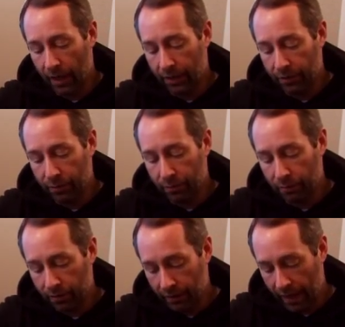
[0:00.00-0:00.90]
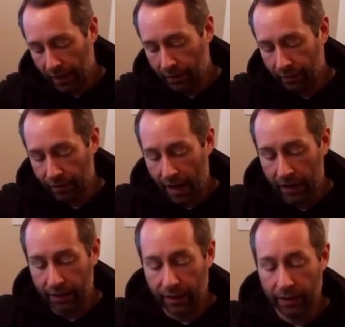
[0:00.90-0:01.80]
I do like the
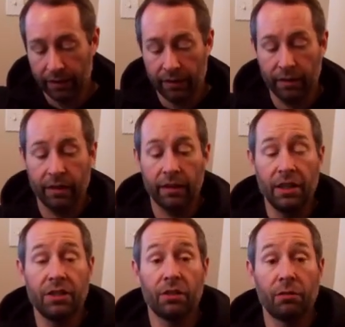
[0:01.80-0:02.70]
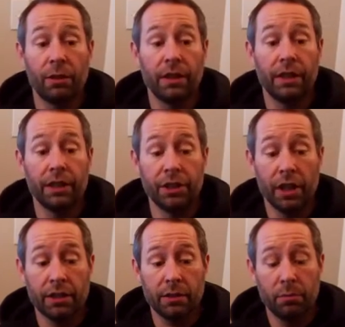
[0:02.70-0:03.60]
fact that these are really
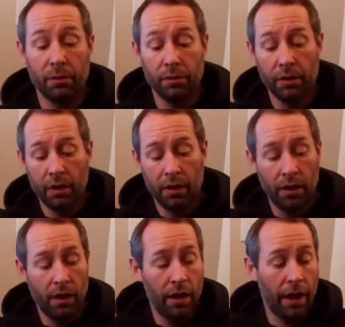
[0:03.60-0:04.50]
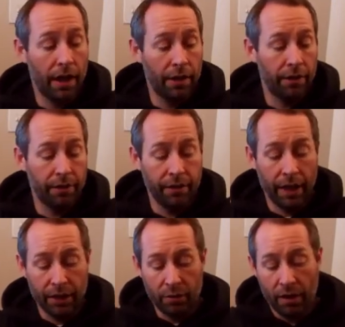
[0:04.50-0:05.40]
adjustable and
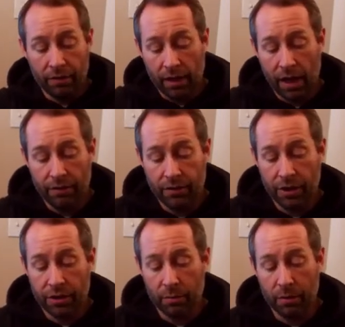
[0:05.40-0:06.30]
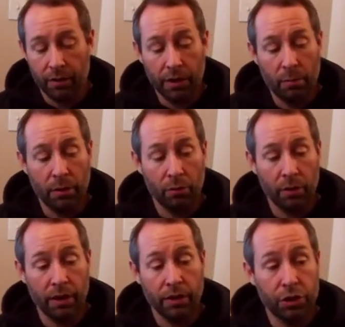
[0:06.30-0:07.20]
that you have a lot of adjustability
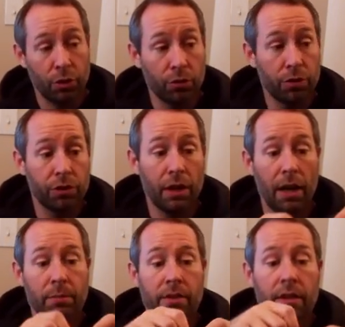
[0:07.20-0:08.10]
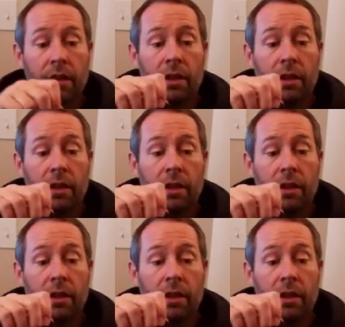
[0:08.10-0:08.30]
between the shoulder straps